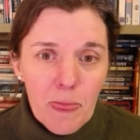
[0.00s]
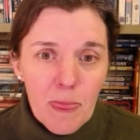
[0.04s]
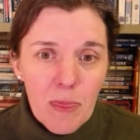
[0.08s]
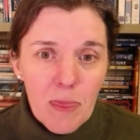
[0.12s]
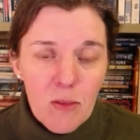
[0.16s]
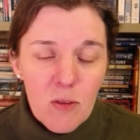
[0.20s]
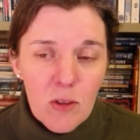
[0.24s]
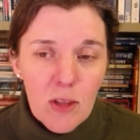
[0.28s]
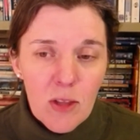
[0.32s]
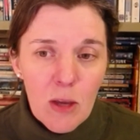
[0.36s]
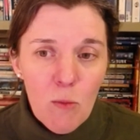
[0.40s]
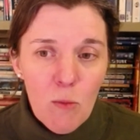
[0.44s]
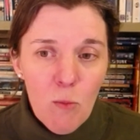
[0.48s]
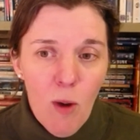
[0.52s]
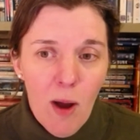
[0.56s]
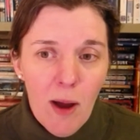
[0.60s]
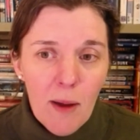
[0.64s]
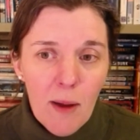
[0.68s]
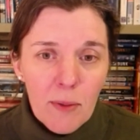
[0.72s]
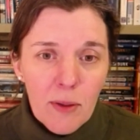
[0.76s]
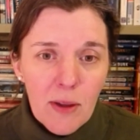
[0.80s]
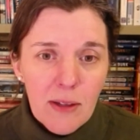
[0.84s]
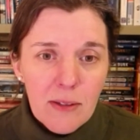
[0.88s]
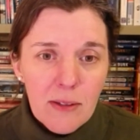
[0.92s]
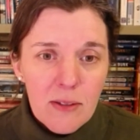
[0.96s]
So they
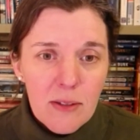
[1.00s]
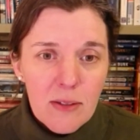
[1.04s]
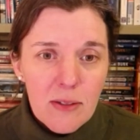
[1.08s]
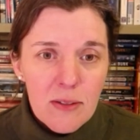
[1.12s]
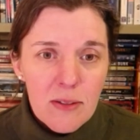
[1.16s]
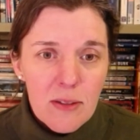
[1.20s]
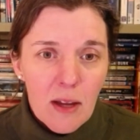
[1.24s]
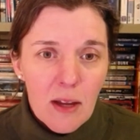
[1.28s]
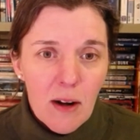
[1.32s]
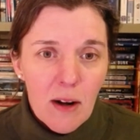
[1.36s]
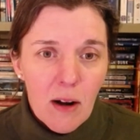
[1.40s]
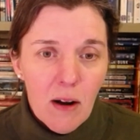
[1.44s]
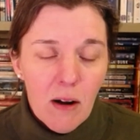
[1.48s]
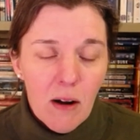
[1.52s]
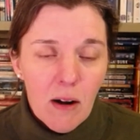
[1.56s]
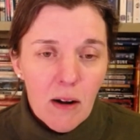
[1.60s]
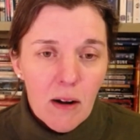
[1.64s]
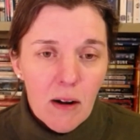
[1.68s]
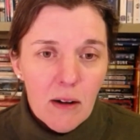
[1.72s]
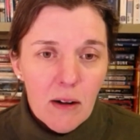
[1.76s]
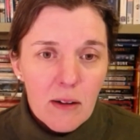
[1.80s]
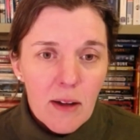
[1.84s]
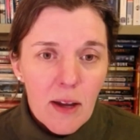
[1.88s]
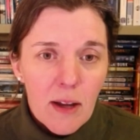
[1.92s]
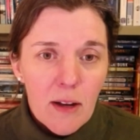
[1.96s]
want places that
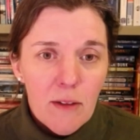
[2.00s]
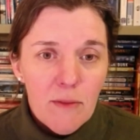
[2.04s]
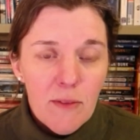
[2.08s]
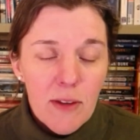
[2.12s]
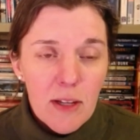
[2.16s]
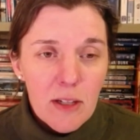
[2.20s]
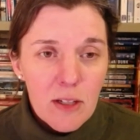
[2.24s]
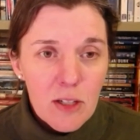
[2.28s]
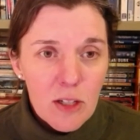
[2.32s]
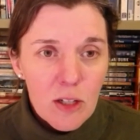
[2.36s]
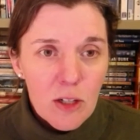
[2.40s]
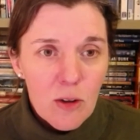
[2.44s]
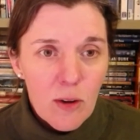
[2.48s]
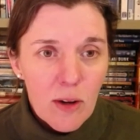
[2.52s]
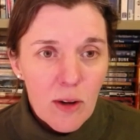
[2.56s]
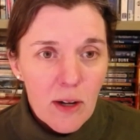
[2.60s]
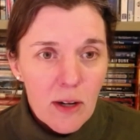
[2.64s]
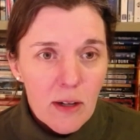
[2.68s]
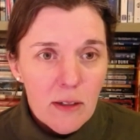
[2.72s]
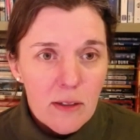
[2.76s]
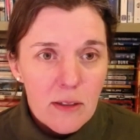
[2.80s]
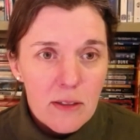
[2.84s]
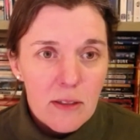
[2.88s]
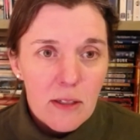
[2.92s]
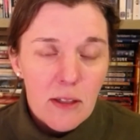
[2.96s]
are kind of
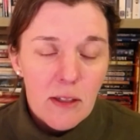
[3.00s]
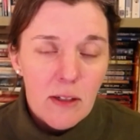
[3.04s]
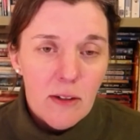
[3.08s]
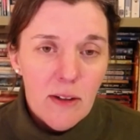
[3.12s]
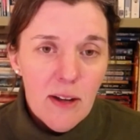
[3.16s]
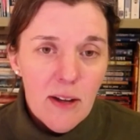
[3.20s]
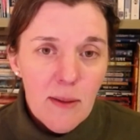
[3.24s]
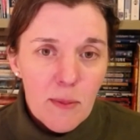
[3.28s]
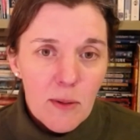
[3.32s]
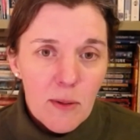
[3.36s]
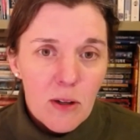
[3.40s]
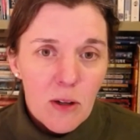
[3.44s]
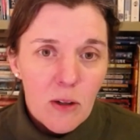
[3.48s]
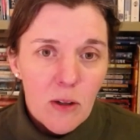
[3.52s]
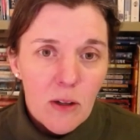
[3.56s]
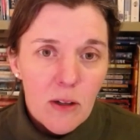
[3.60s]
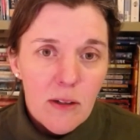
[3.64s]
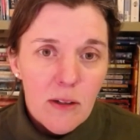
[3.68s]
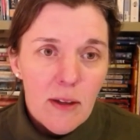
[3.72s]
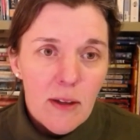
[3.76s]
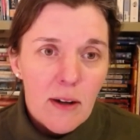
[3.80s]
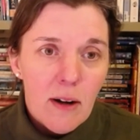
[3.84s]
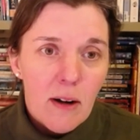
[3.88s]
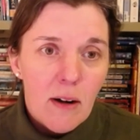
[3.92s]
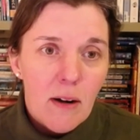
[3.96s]
integrated into their neighborhood,
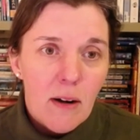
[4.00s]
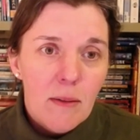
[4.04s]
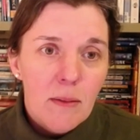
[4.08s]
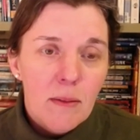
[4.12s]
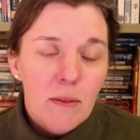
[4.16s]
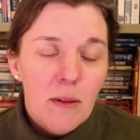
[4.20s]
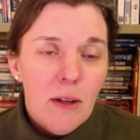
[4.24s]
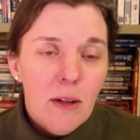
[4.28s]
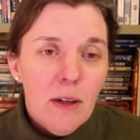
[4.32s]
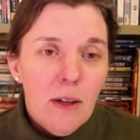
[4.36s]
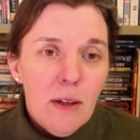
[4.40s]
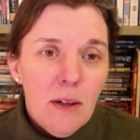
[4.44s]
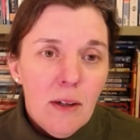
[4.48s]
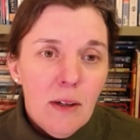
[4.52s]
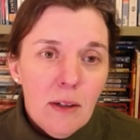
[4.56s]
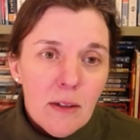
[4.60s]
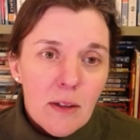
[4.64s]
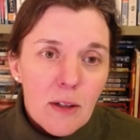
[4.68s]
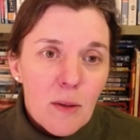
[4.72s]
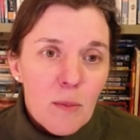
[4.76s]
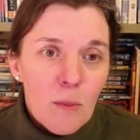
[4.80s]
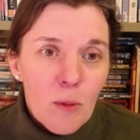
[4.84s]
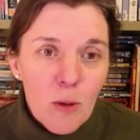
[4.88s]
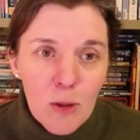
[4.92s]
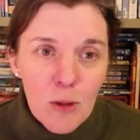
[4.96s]
that are
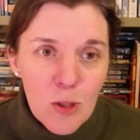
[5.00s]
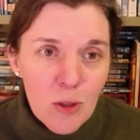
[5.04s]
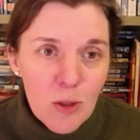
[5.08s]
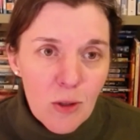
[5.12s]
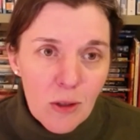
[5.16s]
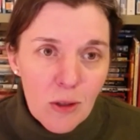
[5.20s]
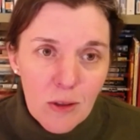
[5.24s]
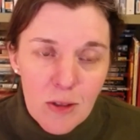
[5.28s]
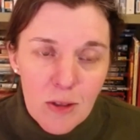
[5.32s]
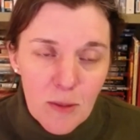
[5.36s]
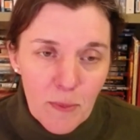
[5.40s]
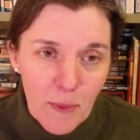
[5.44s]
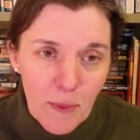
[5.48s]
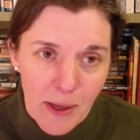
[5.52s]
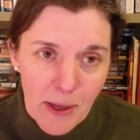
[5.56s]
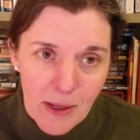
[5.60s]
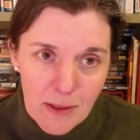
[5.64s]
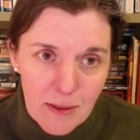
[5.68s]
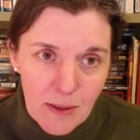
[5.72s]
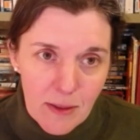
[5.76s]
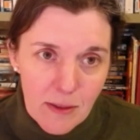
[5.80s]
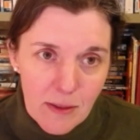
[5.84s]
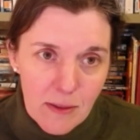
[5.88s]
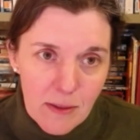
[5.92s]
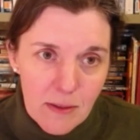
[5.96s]
commercial
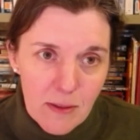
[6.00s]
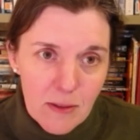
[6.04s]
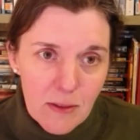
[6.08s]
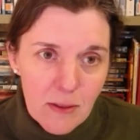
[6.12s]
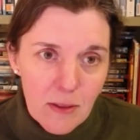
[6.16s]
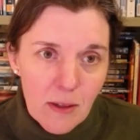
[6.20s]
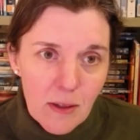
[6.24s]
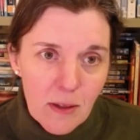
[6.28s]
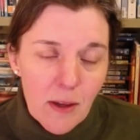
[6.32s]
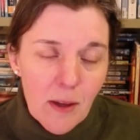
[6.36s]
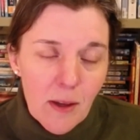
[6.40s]
spaces.